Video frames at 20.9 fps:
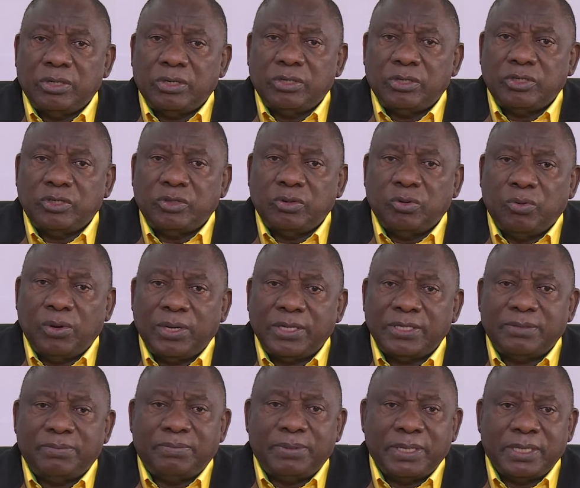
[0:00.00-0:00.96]

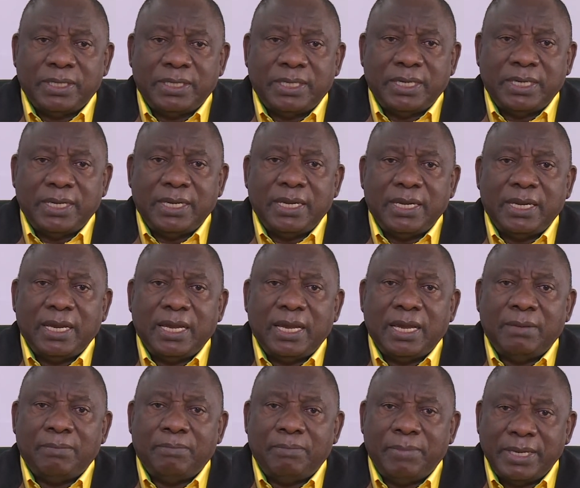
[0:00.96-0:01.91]
towards building
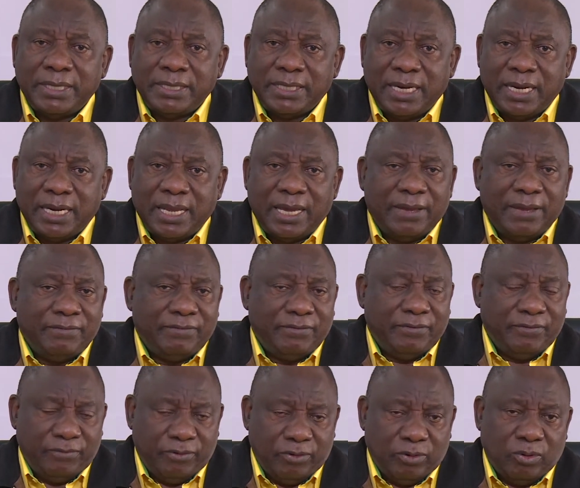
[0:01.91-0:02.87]
a better life
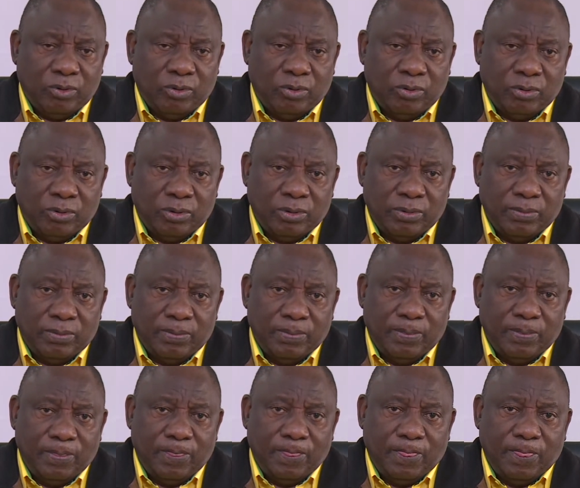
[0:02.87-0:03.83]
for all.
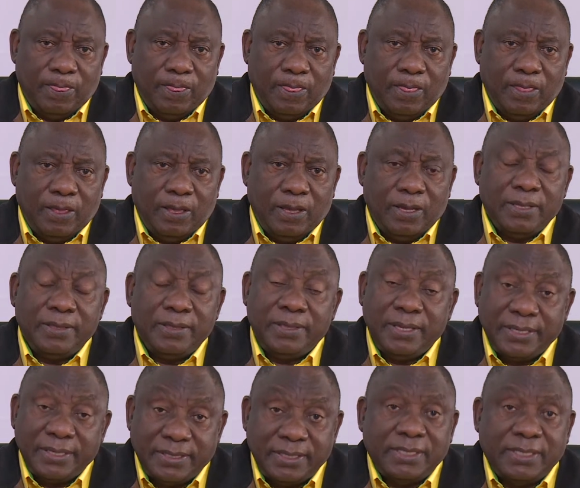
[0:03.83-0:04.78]

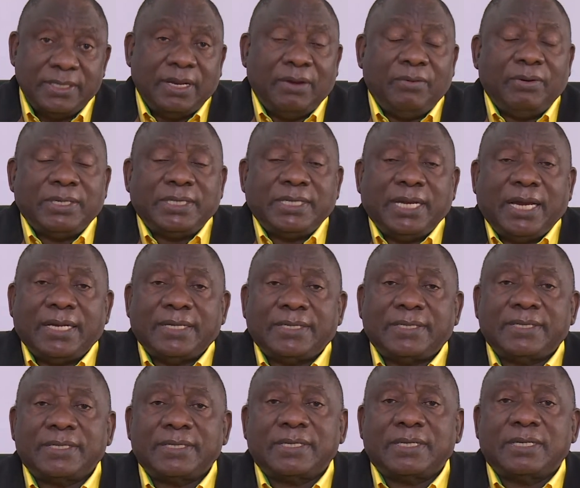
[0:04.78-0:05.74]
This is our
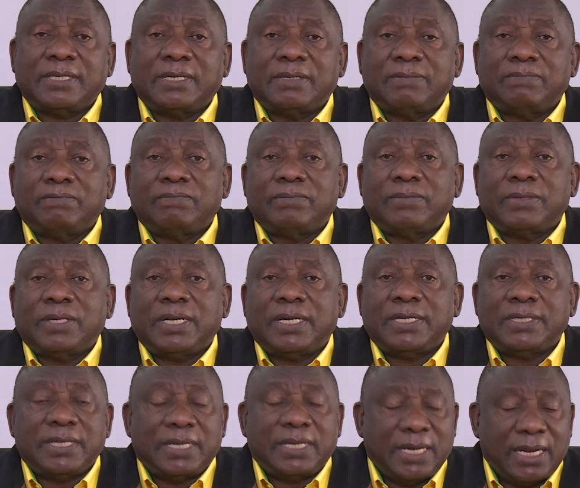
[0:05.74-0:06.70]
task
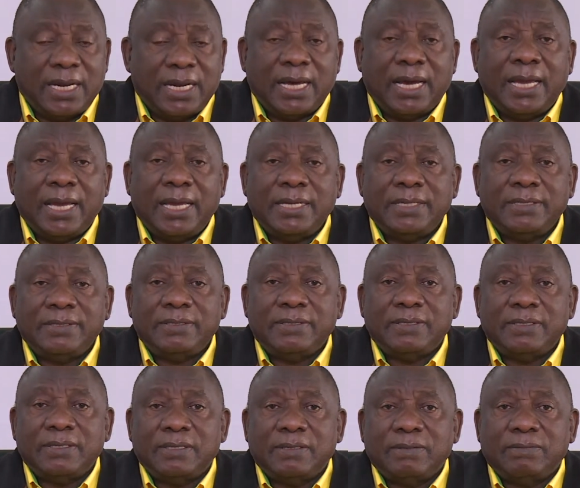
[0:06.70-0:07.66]
as an alliance,
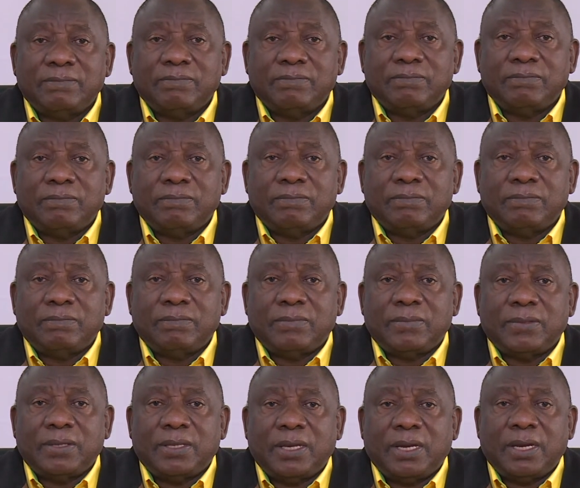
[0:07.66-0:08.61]

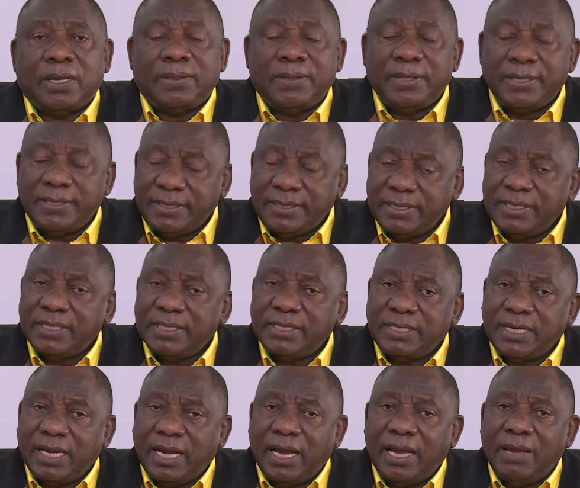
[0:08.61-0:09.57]
and this is the
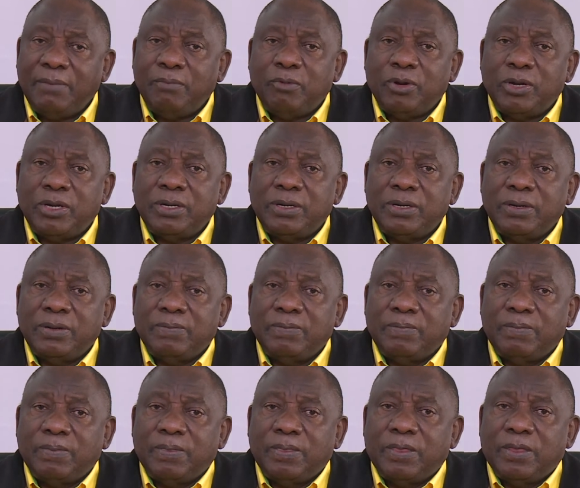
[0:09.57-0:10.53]
time when
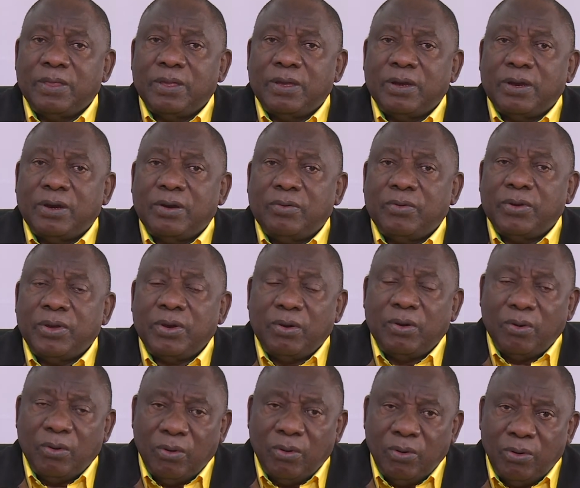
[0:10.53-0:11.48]
we
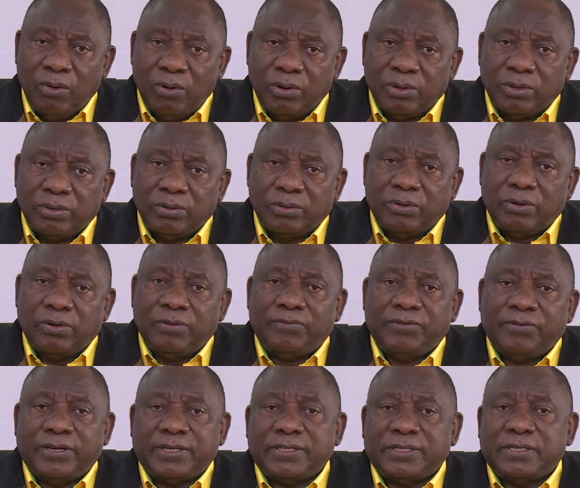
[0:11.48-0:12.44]
all of
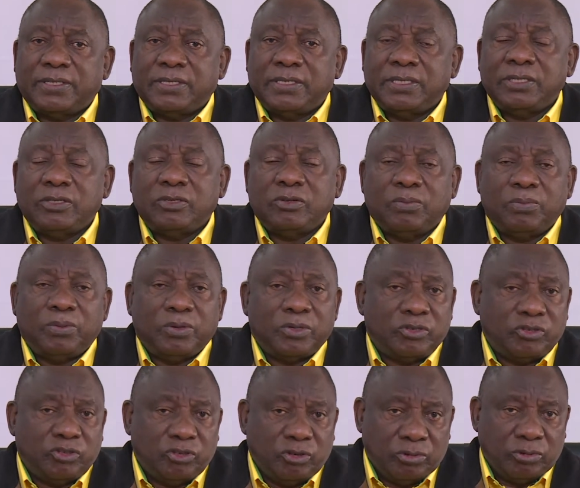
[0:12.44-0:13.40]
us need to put
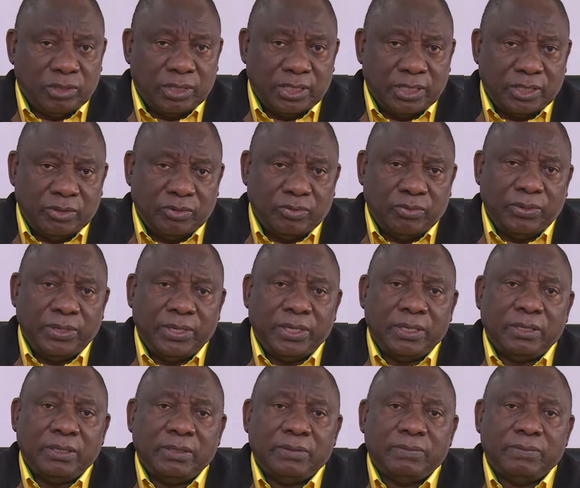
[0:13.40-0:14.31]
shoulder to wheel.